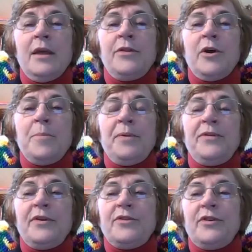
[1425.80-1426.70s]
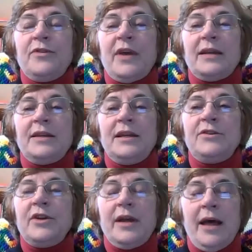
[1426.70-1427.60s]
There are positions at
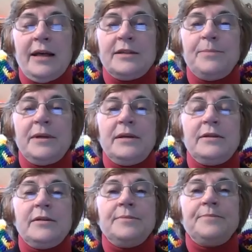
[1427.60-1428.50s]
teaching hospitals.